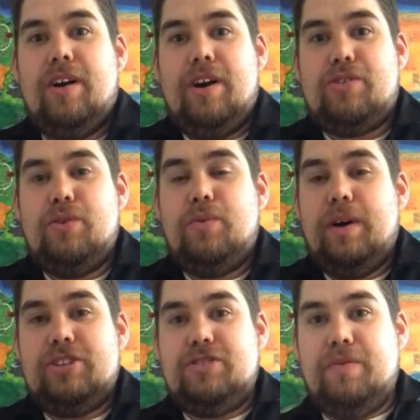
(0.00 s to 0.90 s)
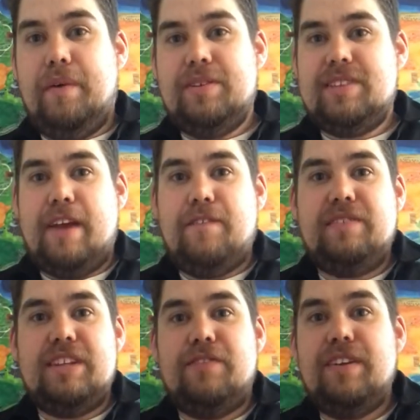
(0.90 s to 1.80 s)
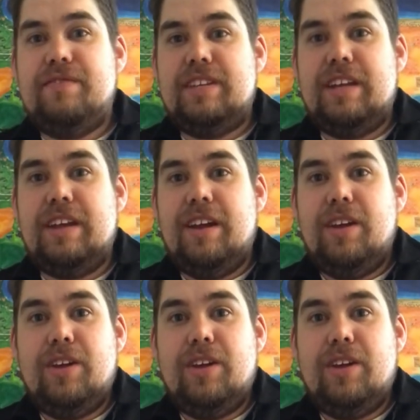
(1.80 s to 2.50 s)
a crew what was like 50-50